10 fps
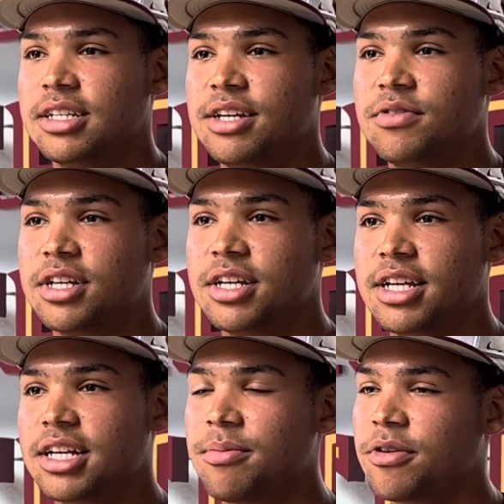even the
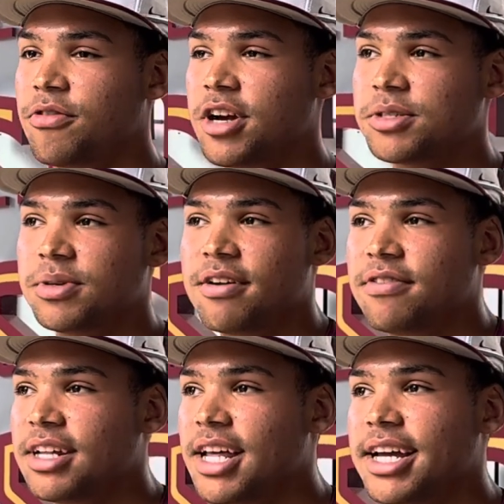incoming freshmen, I
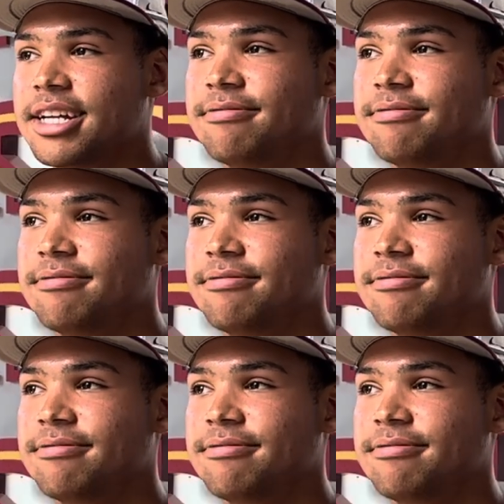feel like,